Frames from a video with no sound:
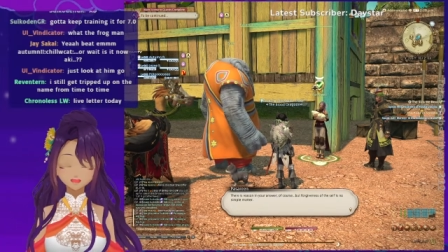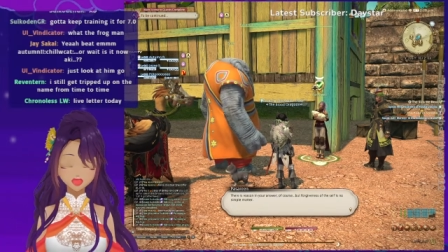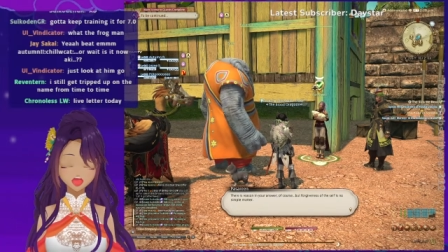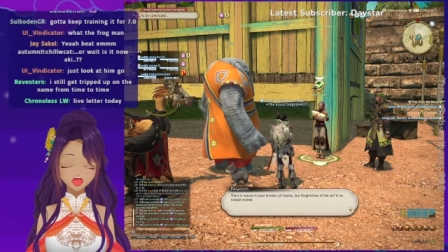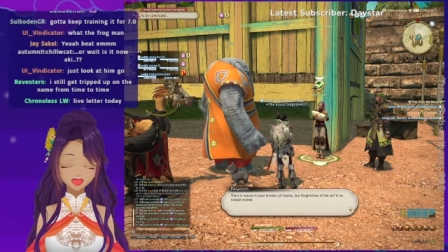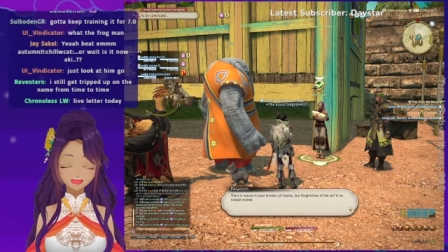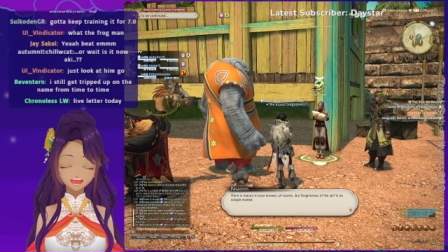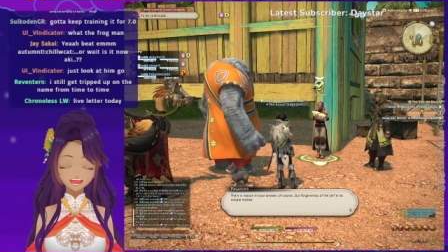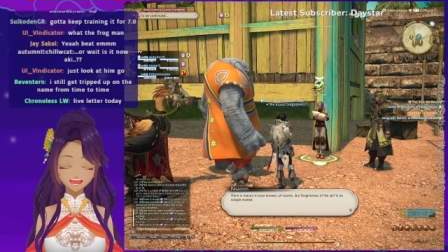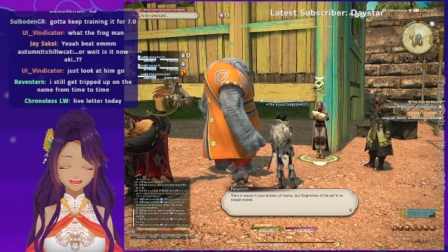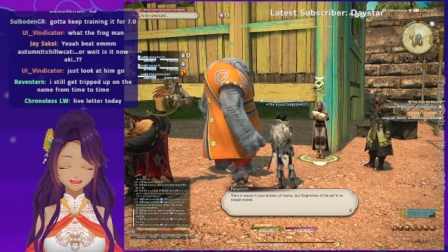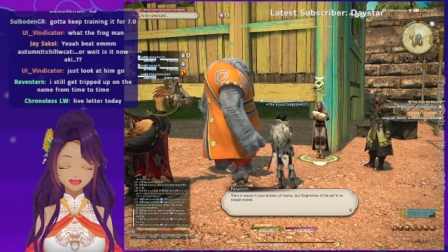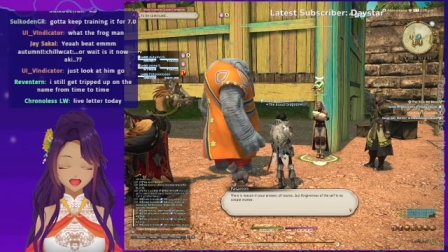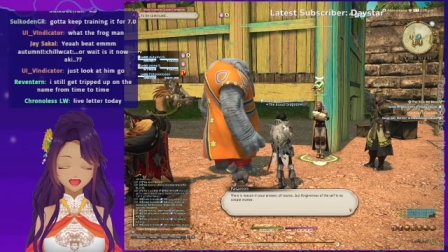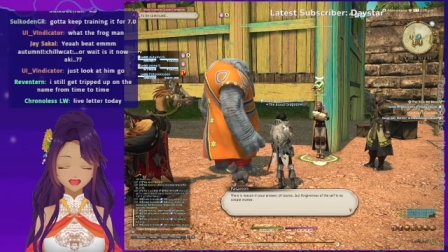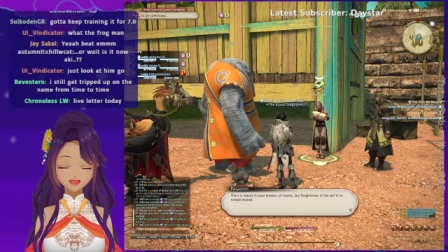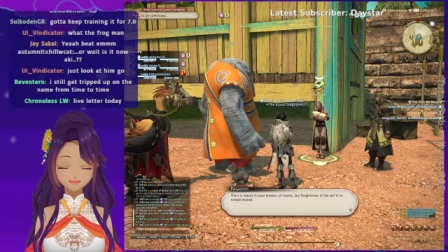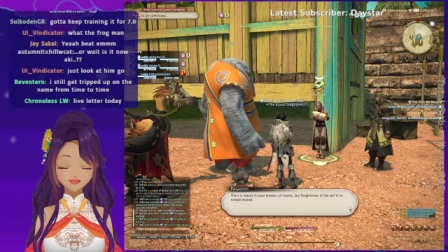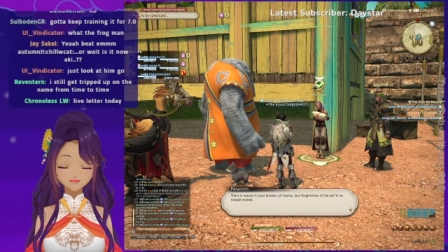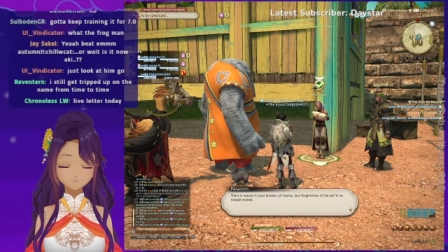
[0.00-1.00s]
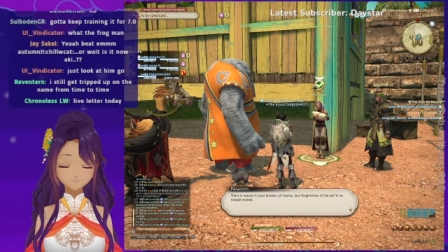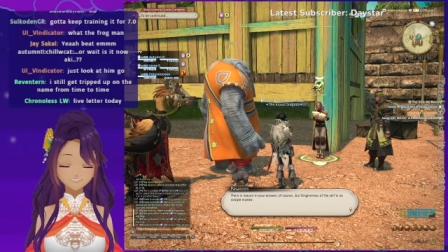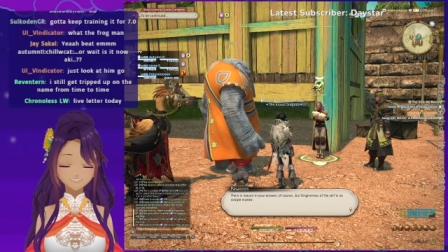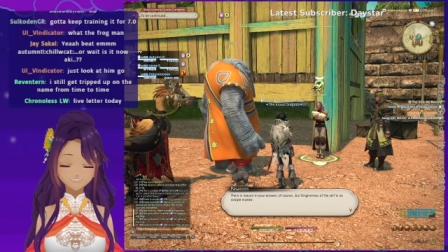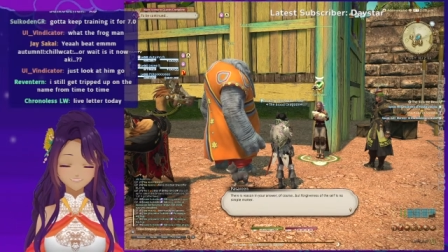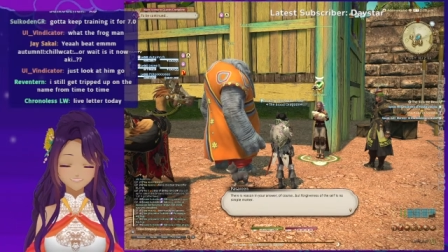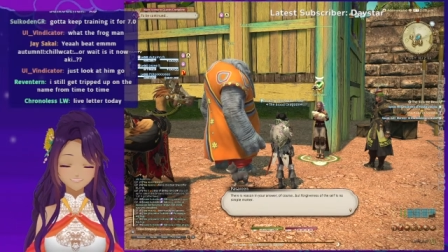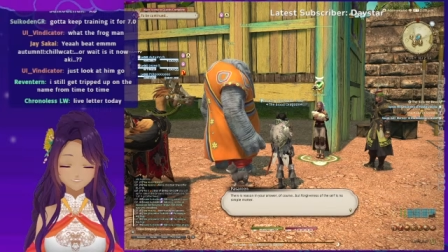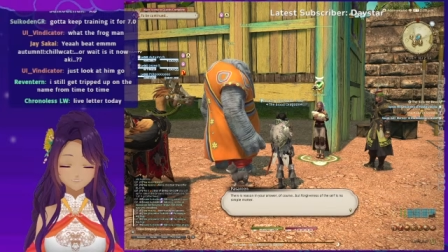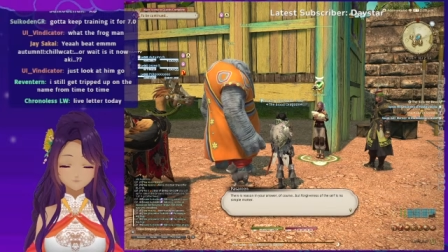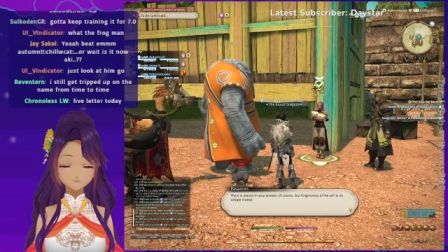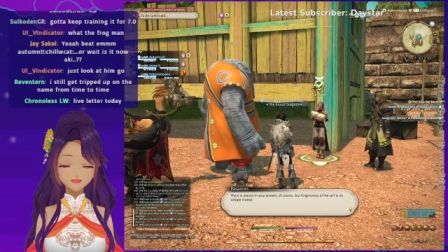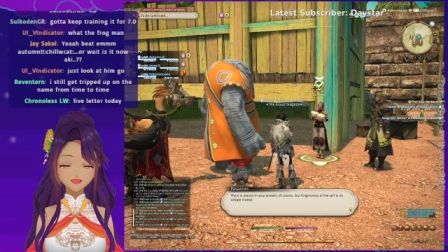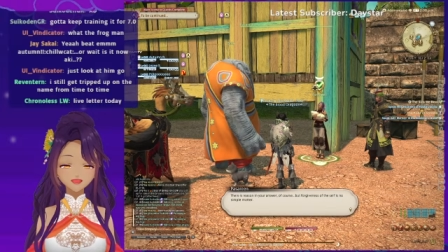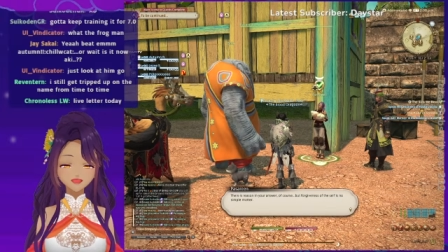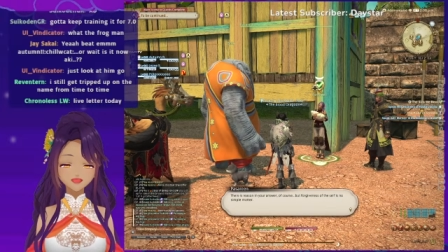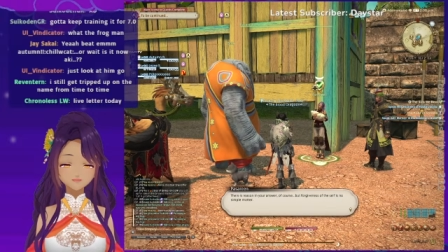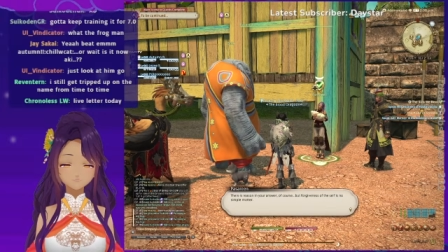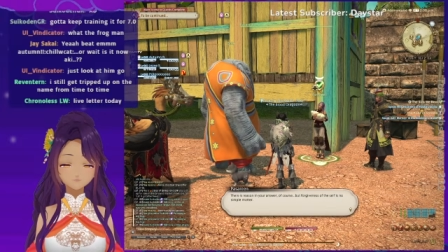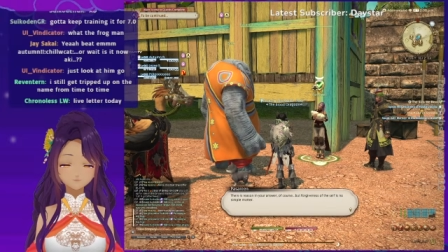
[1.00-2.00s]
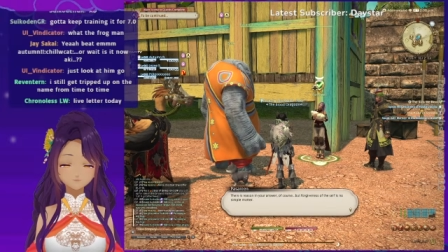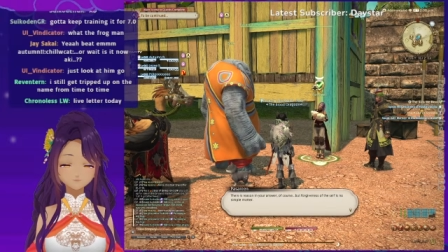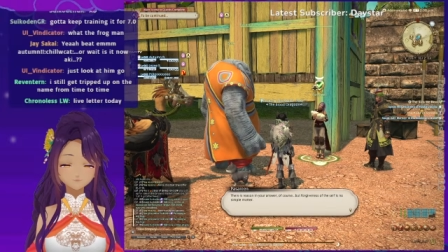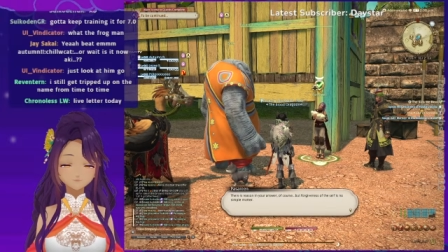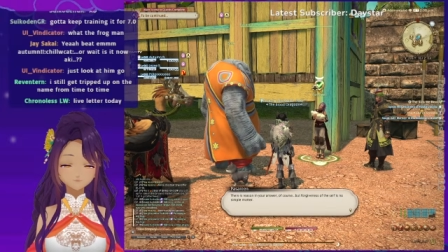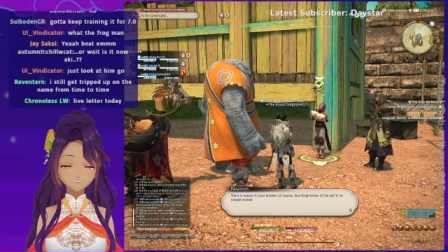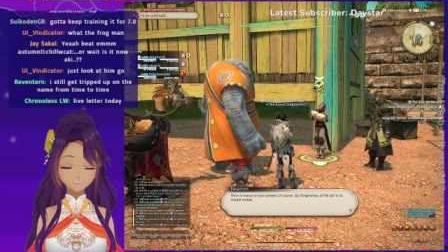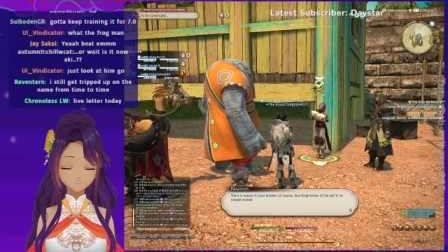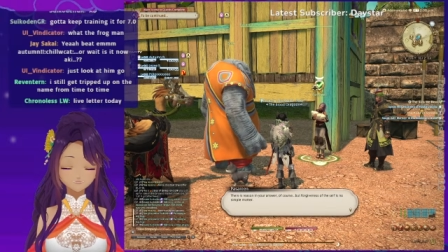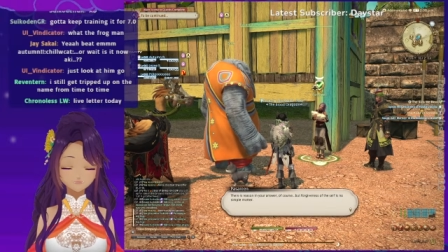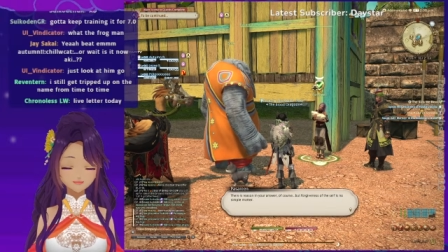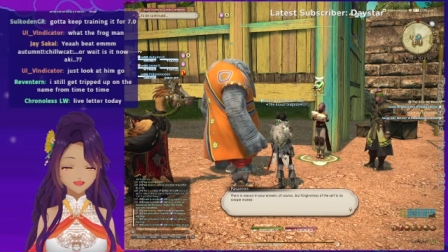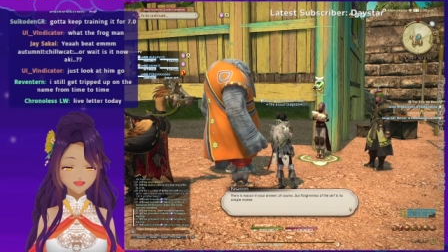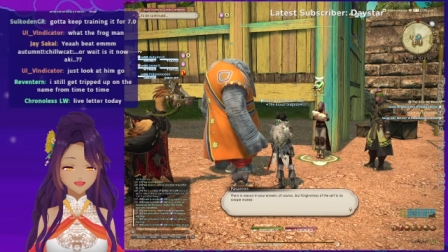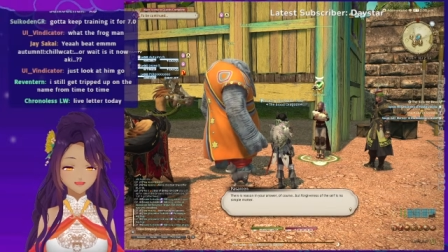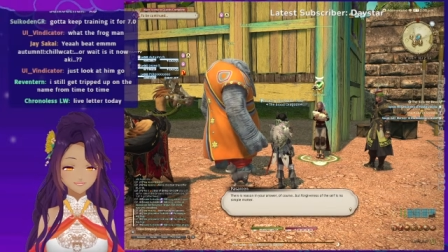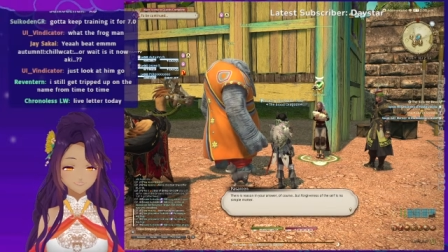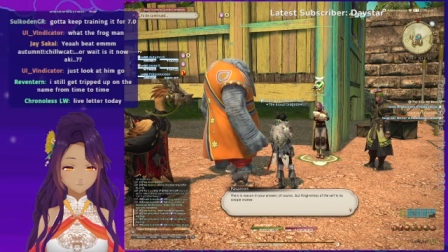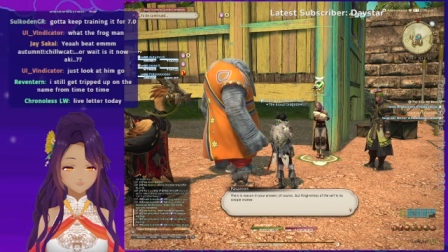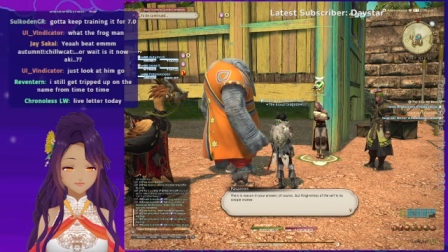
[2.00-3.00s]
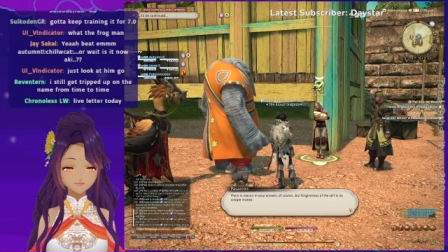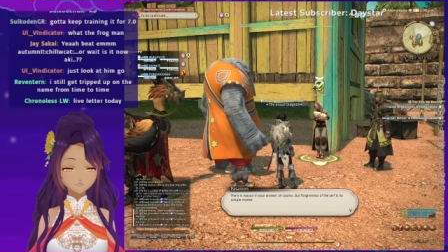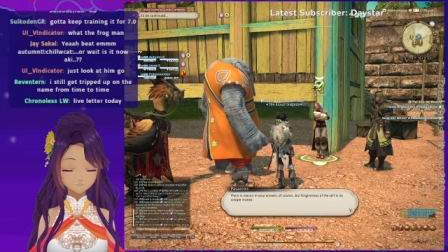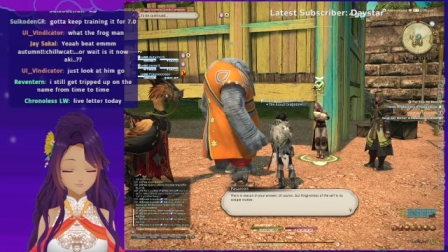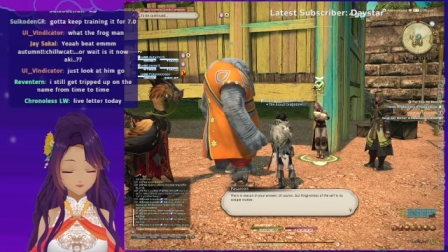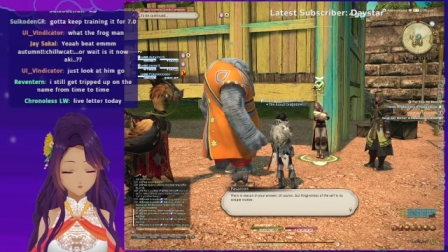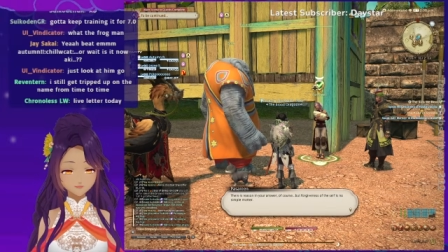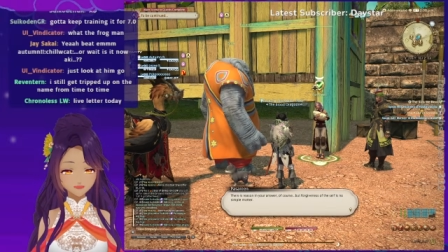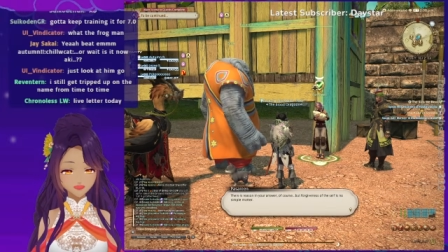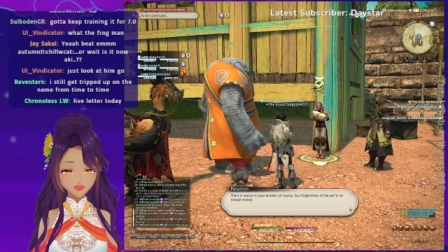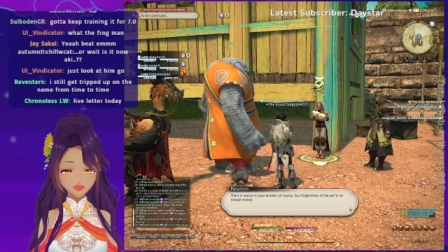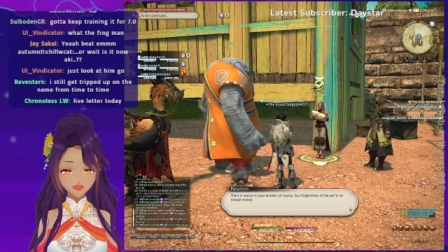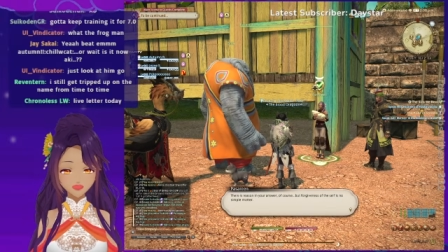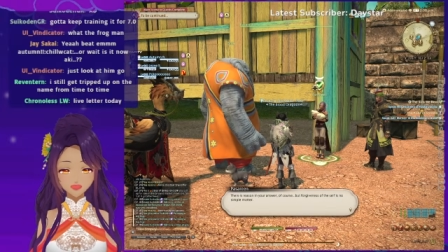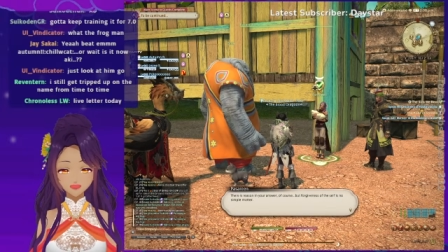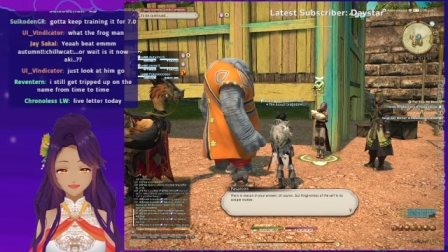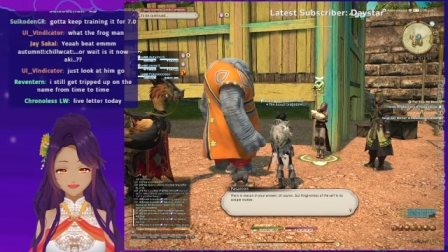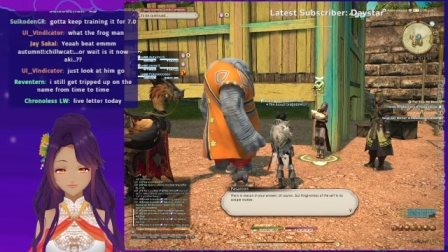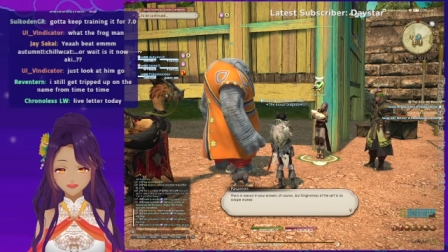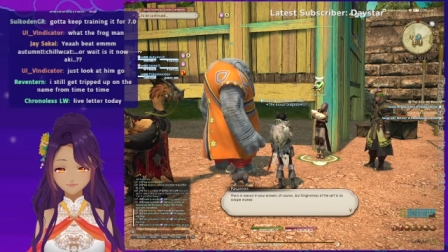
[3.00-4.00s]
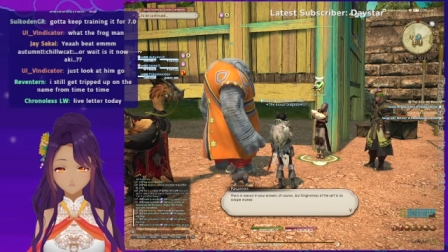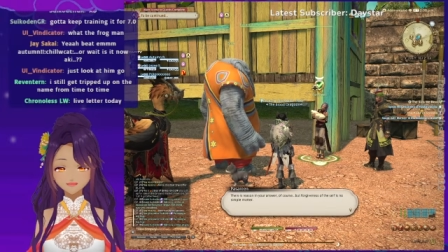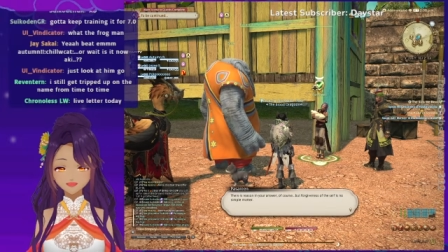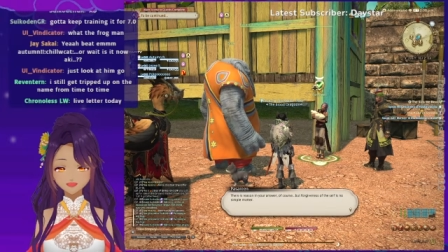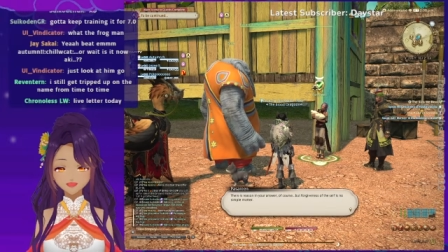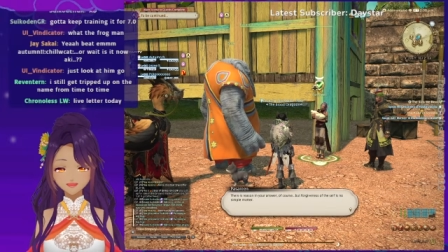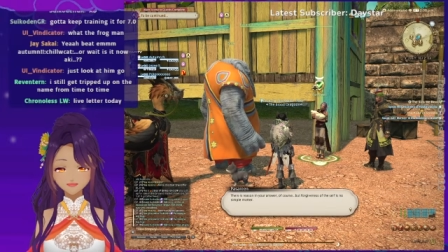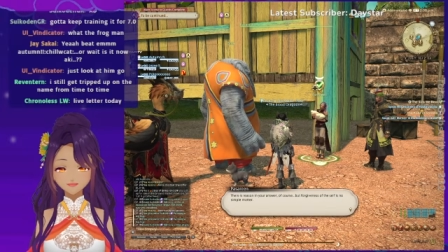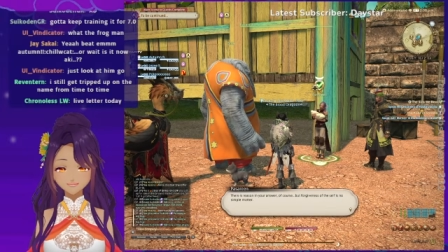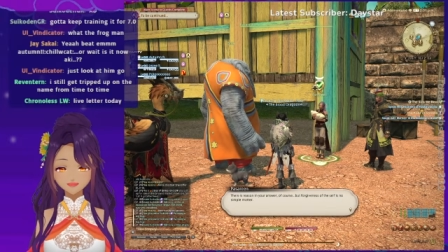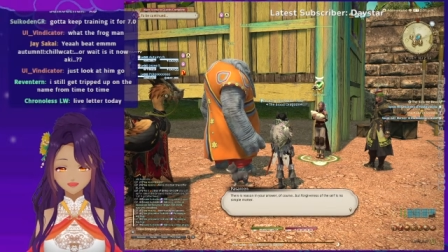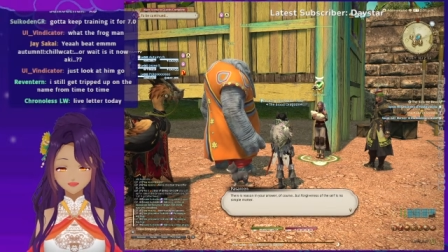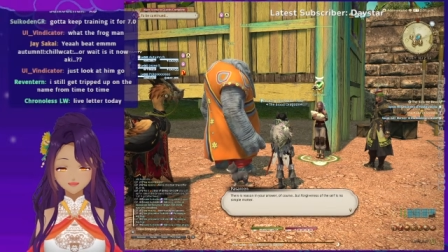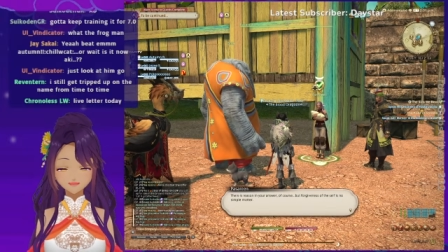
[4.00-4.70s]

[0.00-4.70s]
no worries. Like, it's okay. As long as it's, you know, close to my name.